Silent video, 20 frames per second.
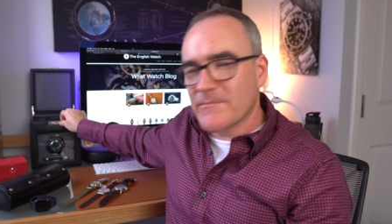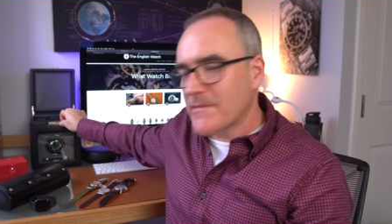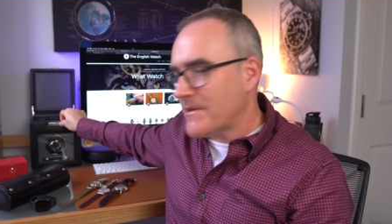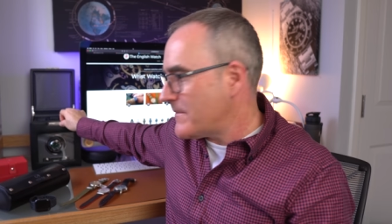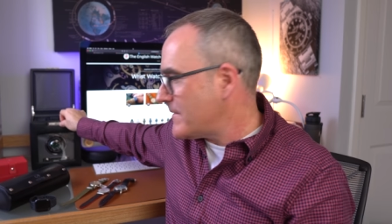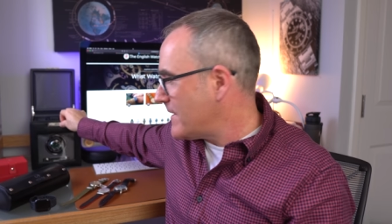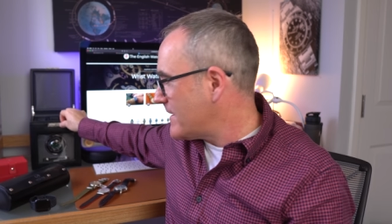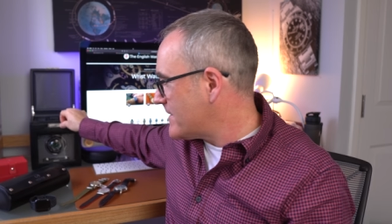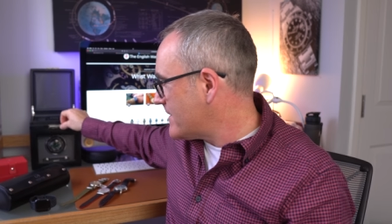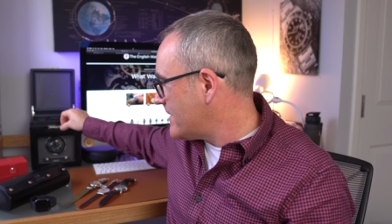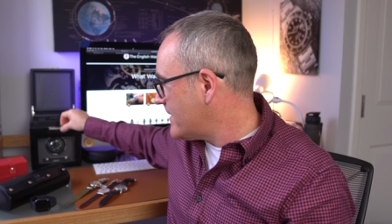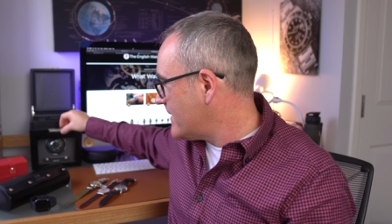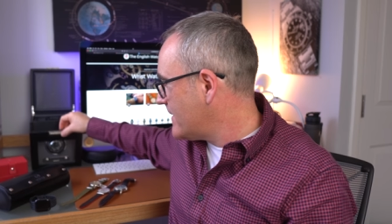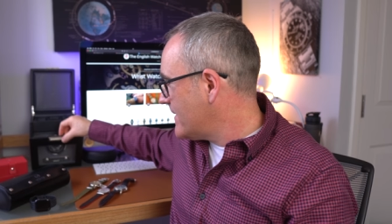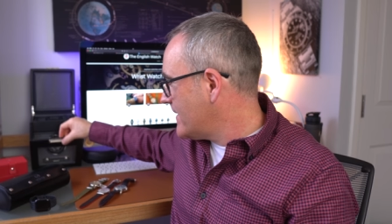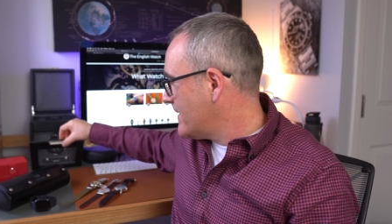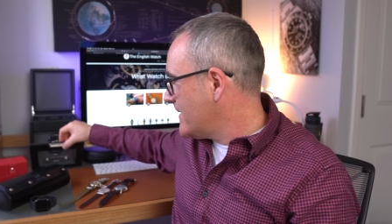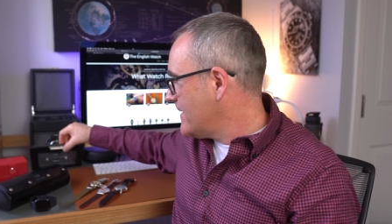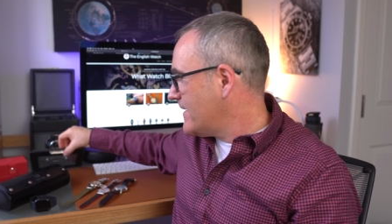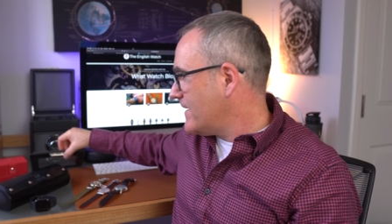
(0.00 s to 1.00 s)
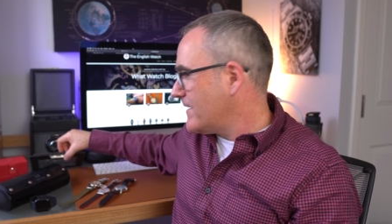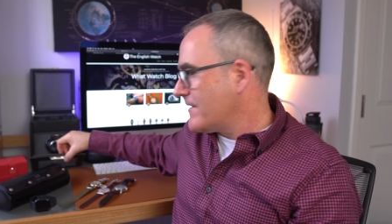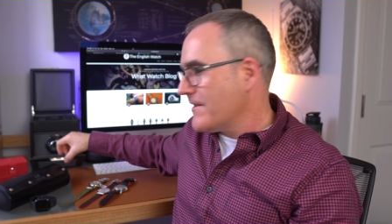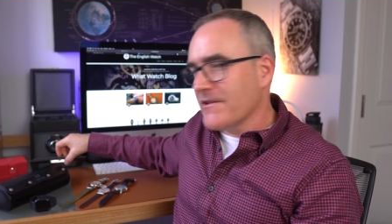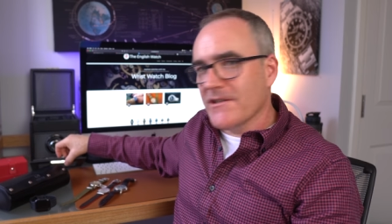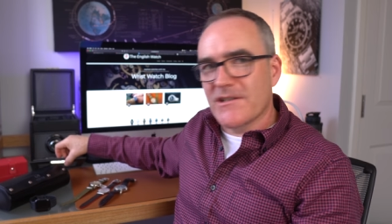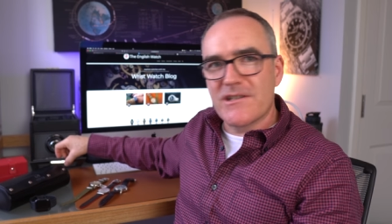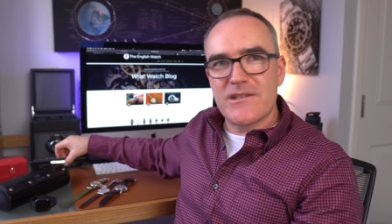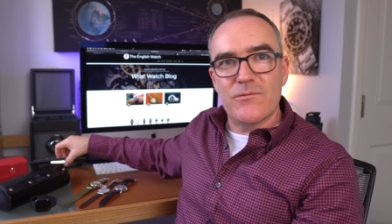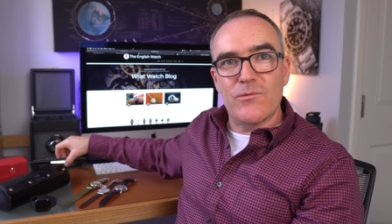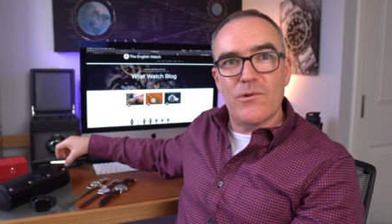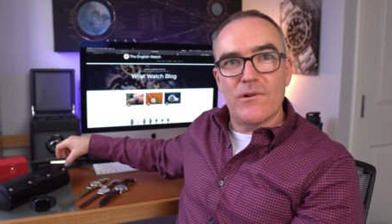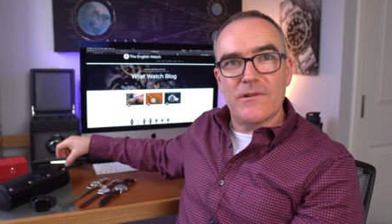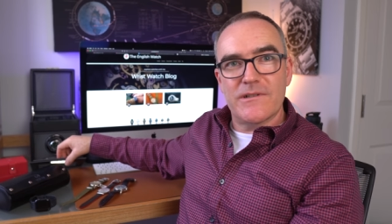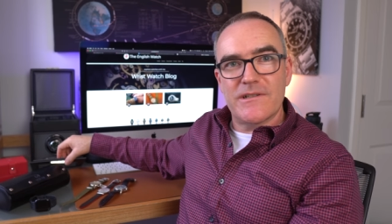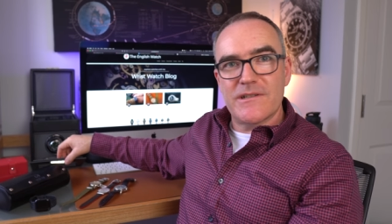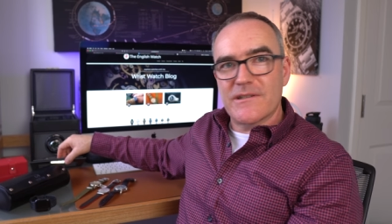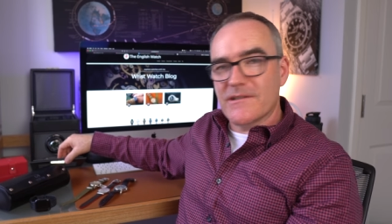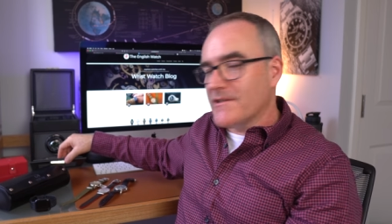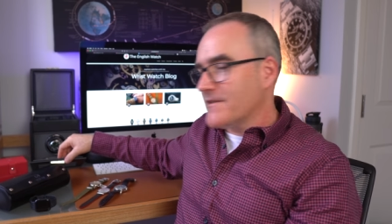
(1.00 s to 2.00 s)
Maybe there's a another
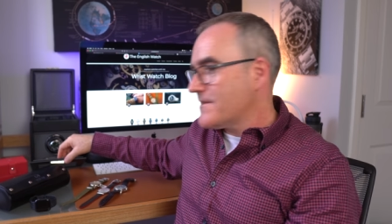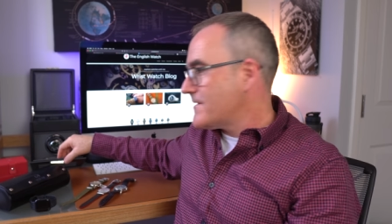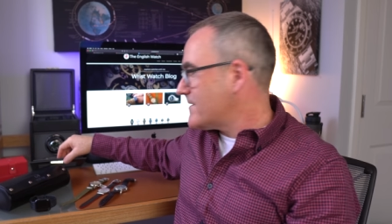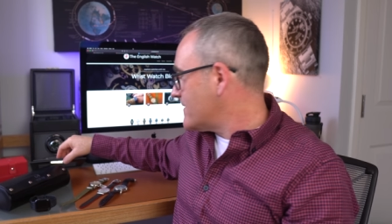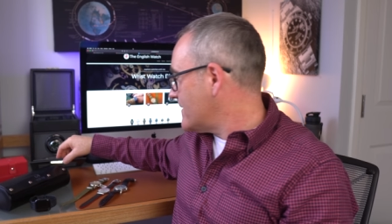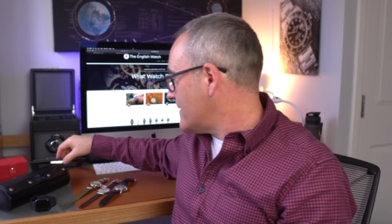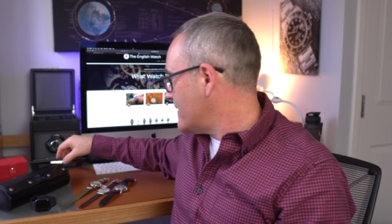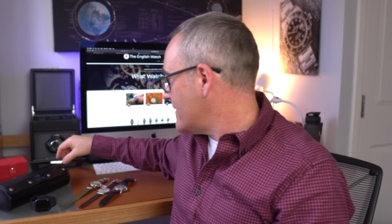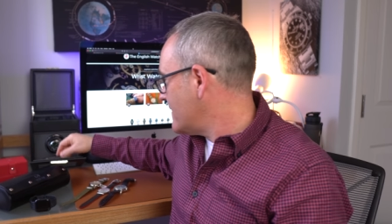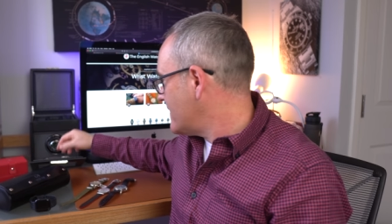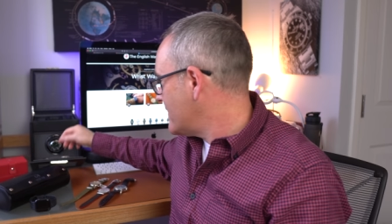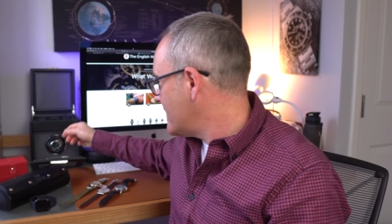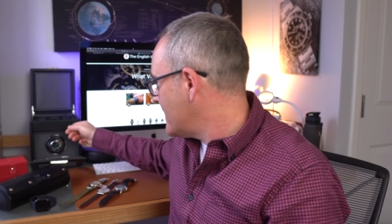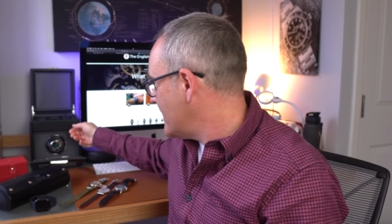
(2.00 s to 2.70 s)
swatch that's uh,